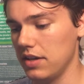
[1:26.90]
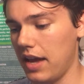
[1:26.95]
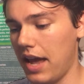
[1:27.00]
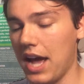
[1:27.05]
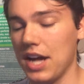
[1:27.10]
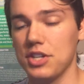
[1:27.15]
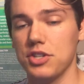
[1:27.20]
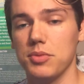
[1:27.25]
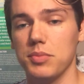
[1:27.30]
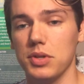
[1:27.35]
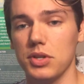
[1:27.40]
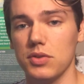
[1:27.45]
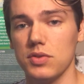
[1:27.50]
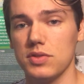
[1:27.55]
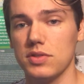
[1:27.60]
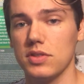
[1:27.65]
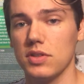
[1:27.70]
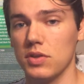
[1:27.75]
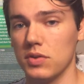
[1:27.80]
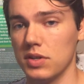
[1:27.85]

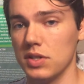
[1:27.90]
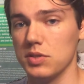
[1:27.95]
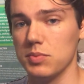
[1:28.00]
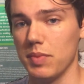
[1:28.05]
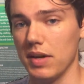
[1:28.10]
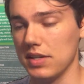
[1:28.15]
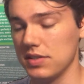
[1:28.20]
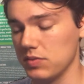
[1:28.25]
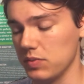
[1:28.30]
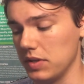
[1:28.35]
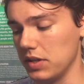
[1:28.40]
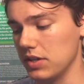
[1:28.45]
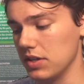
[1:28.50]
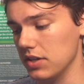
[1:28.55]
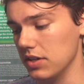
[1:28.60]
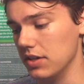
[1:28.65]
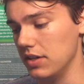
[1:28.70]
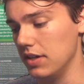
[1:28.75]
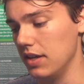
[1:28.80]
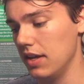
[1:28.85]
attributes, or as best we
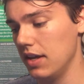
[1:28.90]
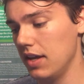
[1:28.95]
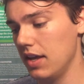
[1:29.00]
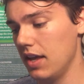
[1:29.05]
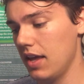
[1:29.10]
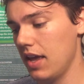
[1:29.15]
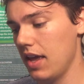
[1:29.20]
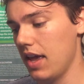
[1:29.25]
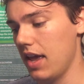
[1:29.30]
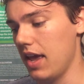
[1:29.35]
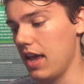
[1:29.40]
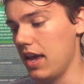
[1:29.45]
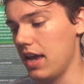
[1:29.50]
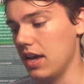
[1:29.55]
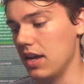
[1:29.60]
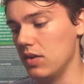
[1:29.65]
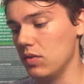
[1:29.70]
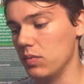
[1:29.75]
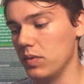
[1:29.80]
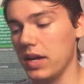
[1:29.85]
could,
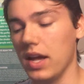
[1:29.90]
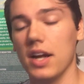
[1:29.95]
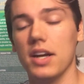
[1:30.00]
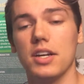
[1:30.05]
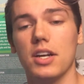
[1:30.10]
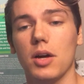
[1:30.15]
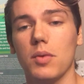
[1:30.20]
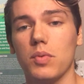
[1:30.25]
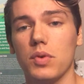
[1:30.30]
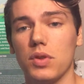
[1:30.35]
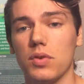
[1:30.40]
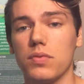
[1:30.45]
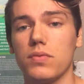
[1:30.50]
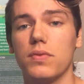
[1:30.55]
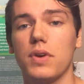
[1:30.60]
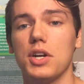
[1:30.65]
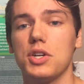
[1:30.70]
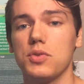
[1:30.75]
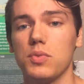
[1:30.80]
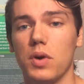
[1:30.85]
and we ended up with a
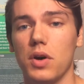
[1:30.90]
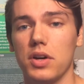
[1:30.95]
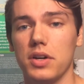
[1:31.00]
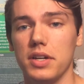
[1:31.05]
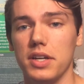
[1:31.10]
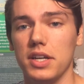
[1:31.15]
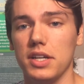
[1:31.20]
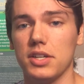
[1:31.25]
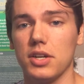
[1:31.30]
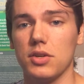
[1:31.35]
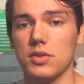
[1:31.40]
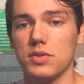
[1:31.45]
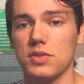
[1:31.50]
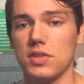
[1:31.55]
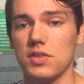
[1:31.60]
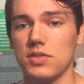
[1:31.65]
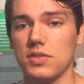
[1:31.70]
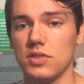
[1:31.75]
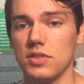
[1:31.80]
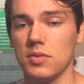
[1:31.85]
freshwater
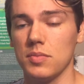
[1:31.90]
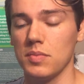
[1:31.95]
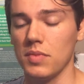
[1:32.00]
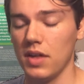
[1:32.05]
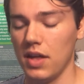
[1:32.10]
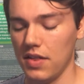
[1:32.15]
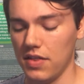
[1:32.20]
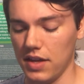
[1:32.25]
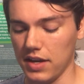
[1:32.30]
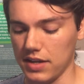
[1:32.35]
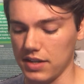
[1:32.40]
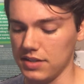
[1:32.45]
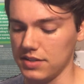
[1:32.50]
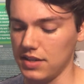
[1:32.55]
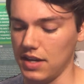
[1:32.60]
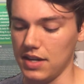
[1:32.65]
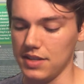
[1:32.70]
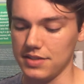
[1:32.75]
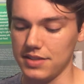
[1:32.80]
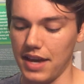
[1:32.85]
ecosystem that
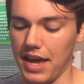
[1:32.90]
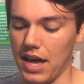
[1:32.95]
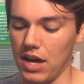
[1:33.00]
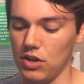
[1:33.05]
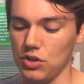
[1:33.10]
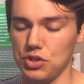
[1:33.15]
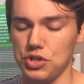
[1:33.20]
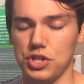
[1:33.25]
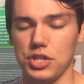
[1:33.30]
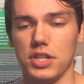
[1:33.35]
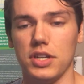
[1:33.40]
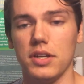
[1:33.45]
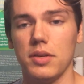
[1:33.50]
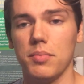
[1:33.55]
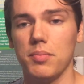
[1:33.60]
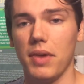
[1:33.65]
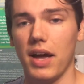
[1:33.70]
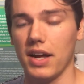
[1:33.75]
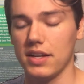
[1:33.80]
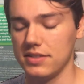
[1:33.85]
contains algae,
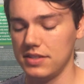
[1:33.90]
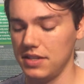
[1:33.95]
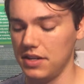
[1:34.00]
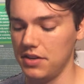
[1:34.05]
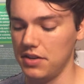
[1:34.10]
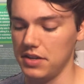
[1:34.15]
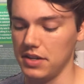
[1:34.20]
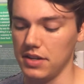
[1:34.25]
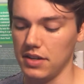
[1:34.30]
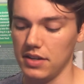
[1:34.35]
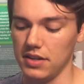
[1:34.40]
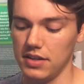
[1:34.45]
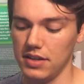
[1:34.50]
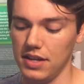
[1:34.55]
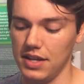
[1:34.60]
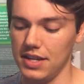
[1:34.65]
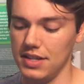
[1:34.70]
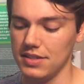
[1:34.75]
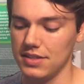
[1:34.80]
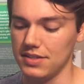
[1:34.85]
bacteria,
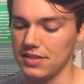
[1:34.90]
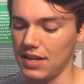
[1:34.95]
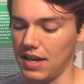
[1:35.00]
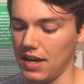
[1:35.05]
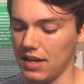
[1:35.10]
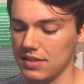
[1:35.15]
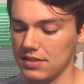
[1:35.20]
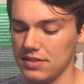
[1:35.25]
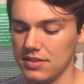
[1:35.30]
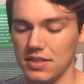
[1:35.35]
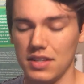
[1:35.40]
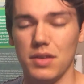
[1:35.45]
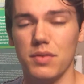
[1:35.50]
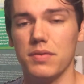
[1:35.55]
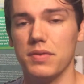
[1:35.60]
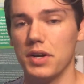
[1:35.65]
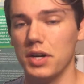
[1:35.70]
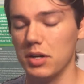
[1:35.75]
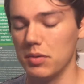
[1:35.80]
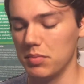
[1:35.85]
insects,
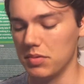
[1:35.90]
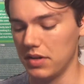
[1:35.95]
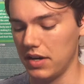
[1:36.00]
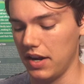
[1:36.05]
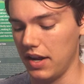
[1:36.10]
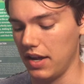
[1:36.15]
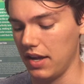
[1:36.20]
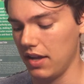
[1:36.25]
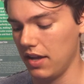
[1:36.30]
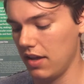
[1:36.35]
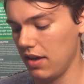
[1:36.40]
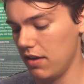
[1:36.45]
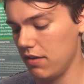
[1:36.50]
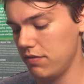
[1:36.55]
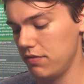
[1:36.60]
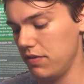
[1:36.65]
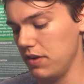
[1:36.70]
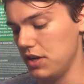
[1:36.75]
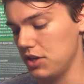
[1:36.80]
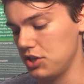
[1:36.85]
invertebrate,
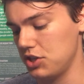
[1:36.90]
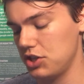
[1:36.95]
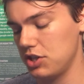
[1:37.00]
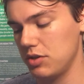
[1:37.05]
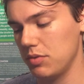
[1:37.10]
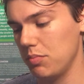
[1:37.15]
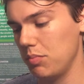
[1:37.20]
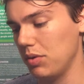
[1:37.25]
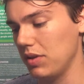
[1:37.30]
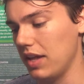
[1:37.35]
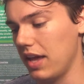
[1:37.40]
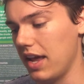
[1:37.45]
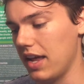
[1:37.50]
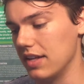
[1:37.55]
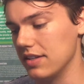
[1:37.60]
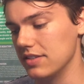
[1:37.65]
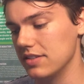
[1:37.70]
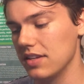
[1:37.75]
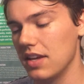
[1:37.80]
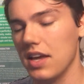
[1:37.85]
fish,
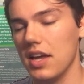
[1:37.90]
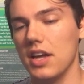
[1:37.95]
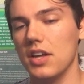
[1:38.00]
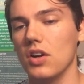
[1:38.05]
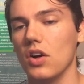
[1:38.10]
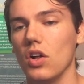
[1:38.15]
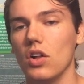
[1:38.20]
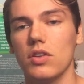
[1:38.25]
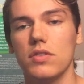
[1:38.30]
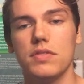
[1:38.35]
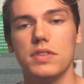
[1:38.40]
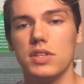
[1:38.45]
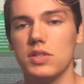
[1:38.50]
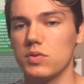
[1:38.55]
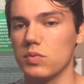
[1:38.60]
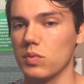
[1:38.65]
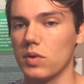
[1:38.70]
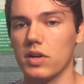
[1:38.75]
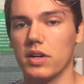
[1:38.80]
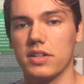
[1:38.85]
plants, and all of
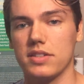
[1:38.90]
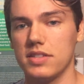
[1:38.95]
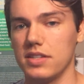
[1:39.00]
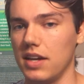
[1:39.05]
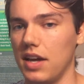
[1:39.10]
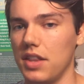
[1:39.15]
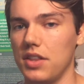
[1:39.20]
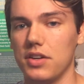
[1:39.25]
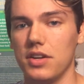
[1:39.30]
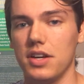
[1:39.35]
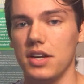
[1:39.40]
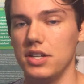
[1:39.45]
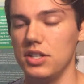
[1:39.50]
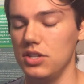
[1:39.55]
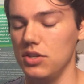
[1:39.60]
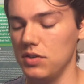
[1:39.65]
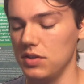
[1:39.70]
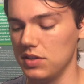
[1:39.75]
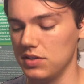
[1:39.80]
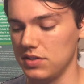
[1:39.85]
these work together in
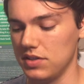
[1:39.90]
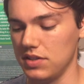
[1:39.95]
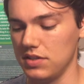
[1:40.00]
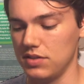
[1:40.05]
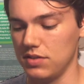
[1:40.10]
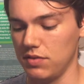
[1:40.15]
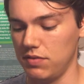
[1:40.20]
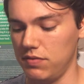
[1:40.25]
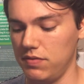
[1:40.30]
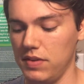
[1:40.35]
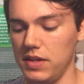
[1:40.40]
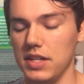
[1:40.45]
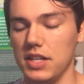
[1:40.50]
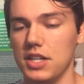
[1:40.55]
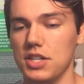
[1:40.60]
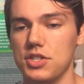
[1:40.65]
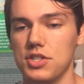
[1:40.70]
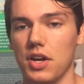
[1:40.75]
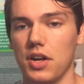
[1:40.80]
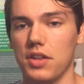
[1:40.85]
unison to feed
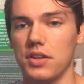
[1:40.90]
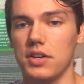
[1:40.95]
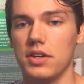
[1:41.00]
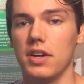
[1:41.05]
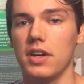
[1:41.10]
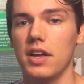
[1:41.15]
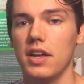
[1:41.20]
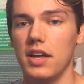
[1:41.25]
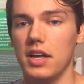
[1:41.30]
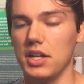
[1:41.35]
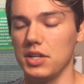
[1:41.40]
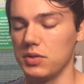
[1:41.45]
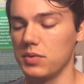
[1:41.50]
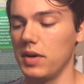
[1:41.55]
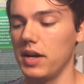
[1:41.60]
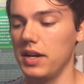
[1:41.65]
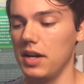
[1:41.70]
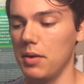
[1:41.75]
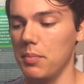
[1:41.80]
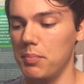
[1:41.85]
each other and
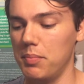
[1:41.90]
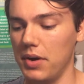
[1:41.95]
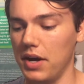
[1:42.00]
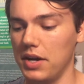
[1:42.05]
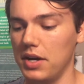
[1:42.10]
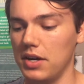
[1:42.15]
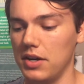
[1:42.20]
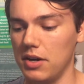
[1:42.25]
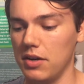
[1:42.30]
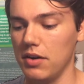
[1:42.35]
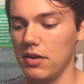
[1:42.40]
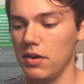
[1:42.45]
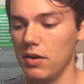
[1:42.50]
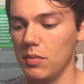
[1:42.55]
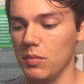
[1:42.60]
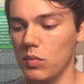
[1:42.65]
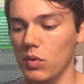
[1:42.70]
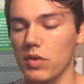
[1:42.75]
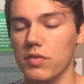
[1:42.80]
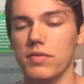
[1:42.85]
create a better,
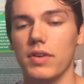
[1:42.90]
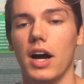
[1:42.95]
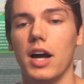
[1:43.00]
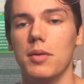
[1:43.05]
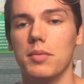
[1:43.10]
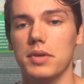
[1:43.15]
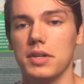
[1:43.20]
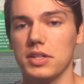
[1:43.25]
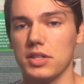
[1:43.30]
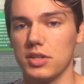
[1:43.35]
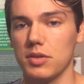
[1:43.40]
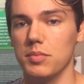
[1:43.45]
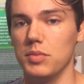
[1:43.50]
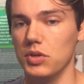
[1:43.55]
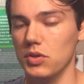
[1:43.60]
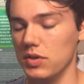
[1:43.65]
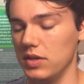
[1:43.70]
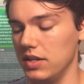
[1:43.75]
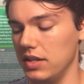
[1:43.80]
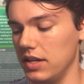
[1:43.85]
more vibrant
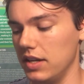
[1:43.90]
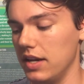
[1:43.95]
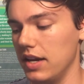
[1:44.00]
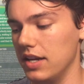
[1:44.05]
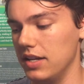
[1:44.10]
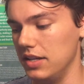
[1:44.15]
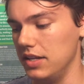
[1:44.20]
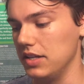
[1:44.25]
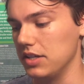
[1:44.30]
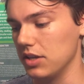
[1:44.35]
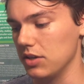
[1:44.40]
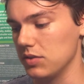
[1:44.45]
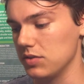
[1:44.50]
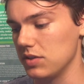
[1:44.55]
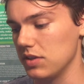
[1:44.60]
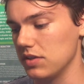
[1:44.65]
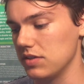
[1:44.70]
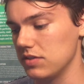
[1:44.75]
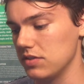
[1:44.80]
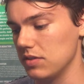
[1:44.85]
community and
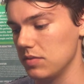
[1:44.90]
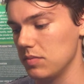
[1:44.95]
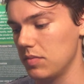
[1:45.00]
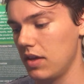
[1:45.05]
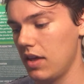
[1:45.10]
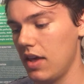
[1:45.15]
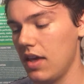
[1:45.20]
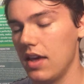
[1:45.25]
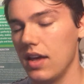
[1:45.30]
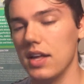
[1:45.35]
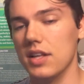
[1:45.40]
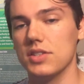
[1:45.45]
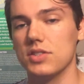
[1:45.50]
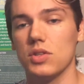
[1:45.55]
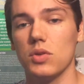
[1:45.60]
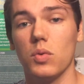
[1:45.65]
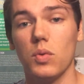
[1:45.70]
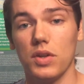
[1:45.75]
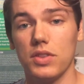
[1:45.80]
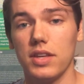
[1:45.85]
ecosystem. And
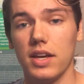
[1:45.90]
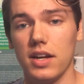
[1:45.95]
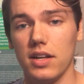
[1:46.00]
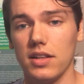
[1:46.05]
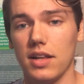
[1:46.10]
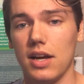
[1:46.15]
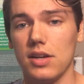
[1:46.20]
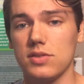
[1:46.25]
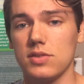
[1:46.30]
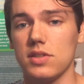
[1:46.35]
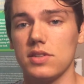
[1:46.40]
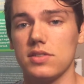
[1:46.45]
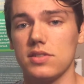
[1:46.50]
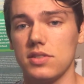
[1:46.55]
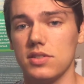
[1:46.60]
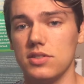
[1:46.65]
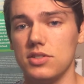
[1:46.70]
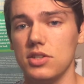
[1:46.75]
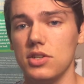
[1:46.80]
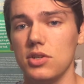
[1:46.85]
so what that allows us
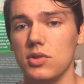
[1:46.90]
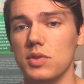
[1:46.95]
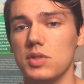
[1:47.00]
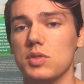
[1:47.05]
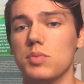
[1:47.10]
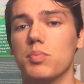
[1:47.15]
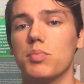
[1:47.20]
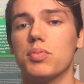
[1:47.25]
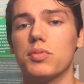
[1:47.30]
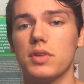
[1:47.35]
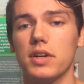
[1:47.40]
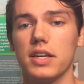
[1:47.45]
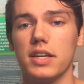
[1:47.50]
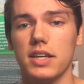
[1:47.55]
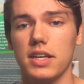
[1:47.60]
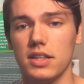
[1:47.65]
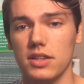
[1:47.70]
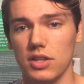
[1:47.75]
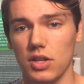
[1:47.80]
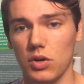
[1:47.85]
to do is bring
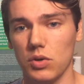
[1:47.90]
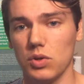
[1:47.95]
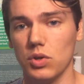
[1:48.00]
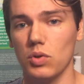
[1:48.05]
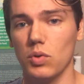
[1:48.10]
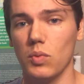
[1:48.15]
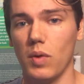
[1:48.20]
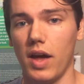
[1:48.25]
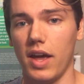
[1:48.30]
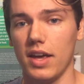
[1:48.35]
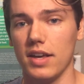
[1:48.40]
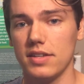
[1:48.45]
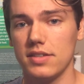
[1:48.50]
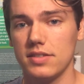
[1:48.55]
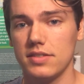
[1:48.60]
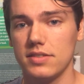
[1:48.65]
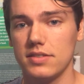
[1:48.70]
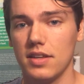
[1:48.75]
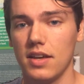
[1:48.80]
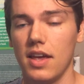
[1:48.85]
in local
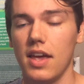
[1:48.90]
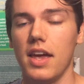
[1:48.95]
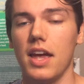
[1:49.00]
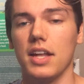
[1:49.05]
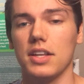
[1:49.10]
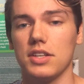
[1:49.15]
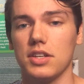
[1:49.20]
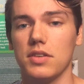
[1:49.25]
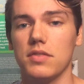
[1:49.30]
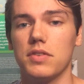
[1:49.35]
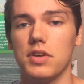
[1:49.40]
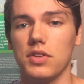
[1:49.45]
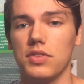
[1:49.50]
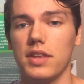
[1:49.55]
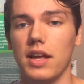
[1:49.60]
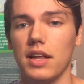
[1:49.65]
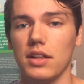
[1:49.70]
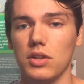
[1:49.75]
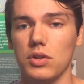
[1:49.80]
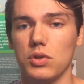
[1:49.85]
waste and convert
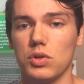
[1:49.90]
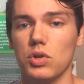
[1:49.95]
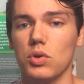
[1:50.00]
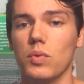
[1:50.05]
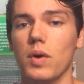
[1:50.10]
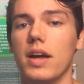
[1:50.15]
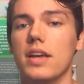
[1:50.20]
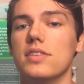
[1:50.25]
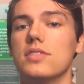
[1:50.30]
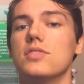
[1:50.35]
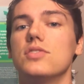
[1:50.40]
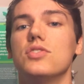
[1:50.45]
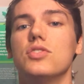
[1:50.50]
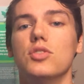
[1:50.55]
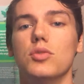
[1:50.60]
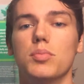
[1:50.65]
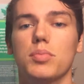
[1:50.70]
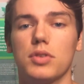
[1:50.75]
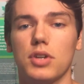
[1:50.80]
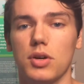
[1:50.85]
that local waste
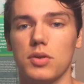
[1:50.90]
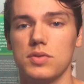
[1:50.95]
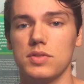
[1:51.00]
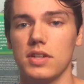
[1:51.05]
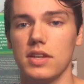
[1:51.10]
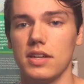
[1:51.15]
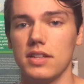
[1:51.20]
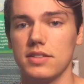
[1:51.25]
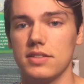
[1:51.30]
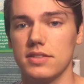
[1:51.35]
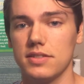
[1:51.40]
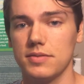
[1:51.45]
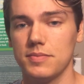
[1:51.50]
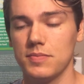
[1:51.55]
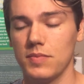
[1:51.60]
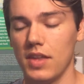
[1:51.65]
to proteins.